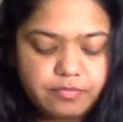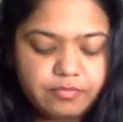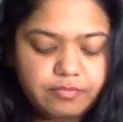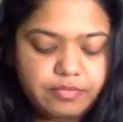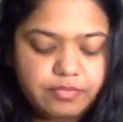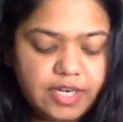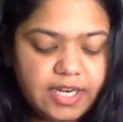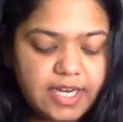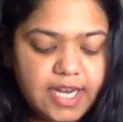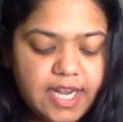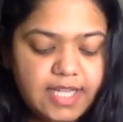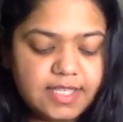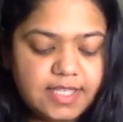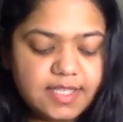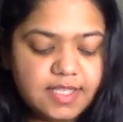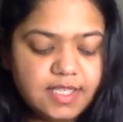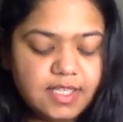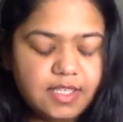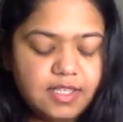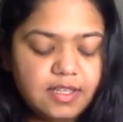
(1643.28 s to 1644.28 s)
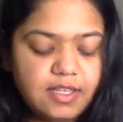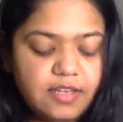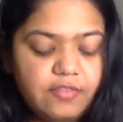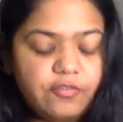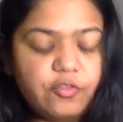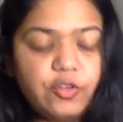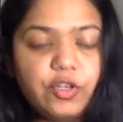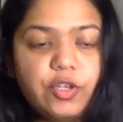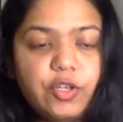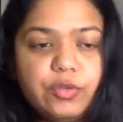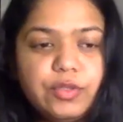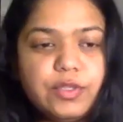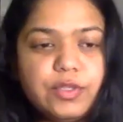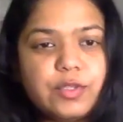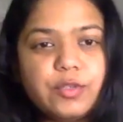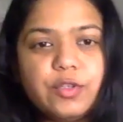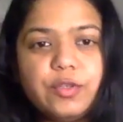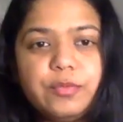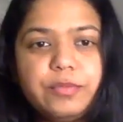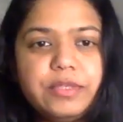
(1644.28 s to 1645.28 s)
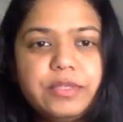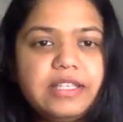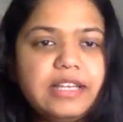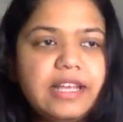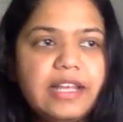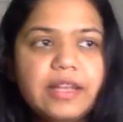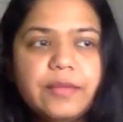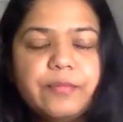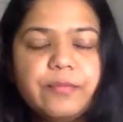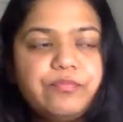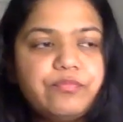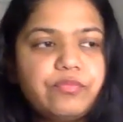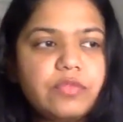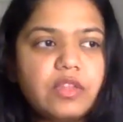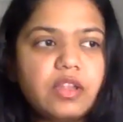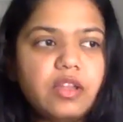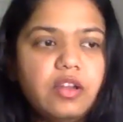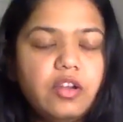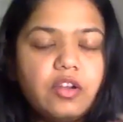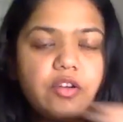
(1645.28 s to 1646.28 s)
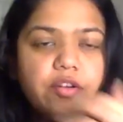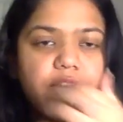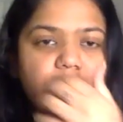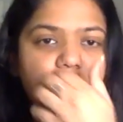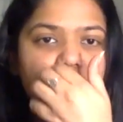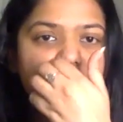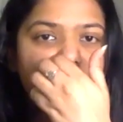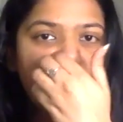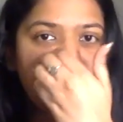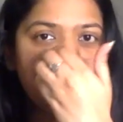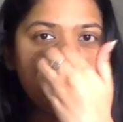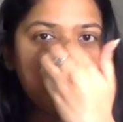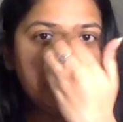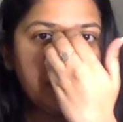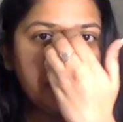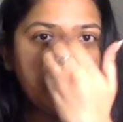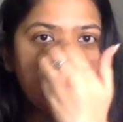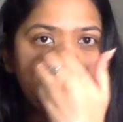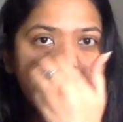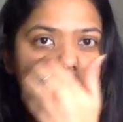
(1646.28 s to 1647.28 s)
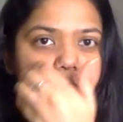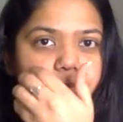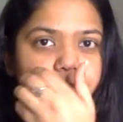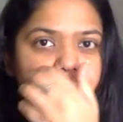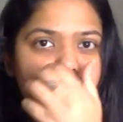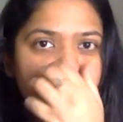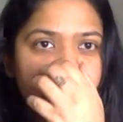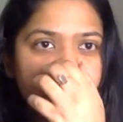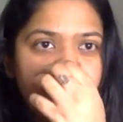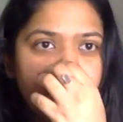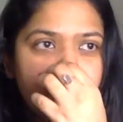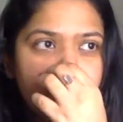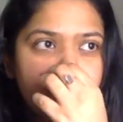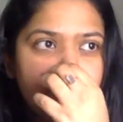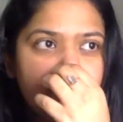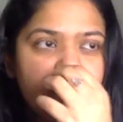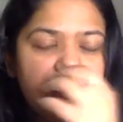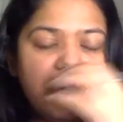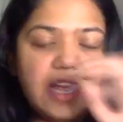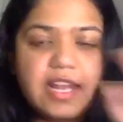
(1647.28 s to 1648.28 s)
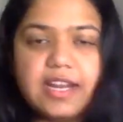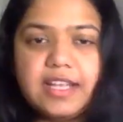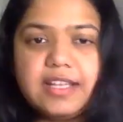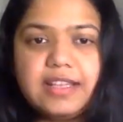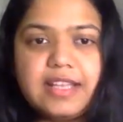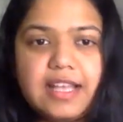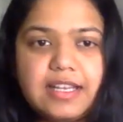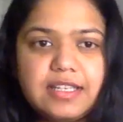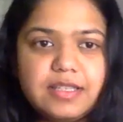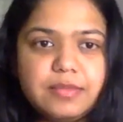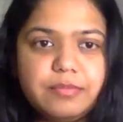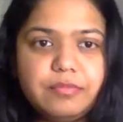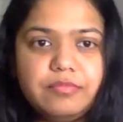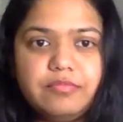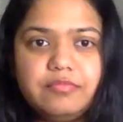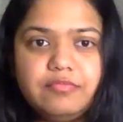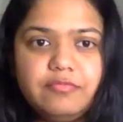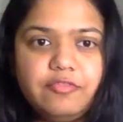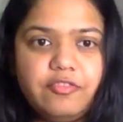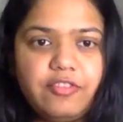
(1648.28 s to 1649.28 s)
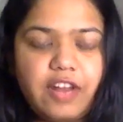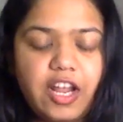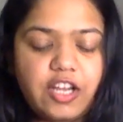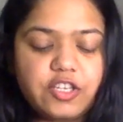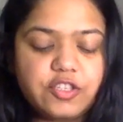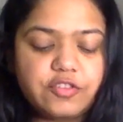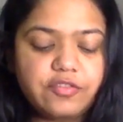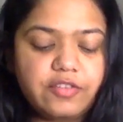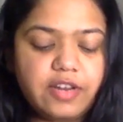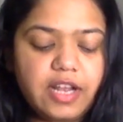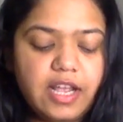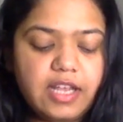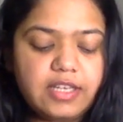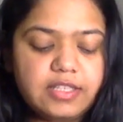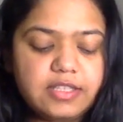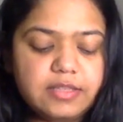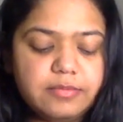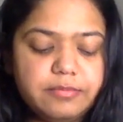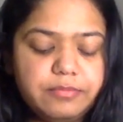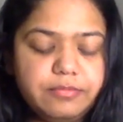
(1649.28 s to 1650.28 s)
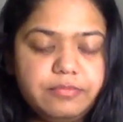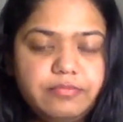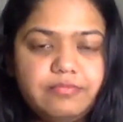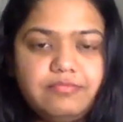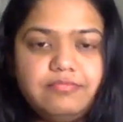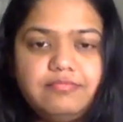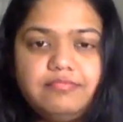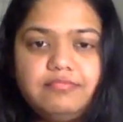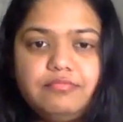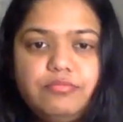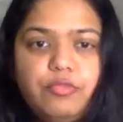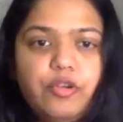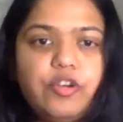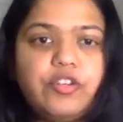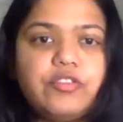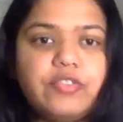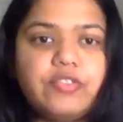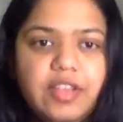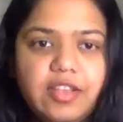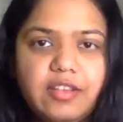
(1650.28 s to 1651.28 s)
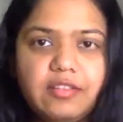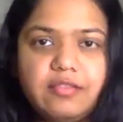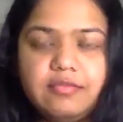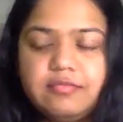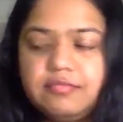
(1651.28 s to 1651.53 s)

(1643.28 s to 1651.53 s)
pregnancy, then for you this could be like a creative idea, getting that flash of light and birthing.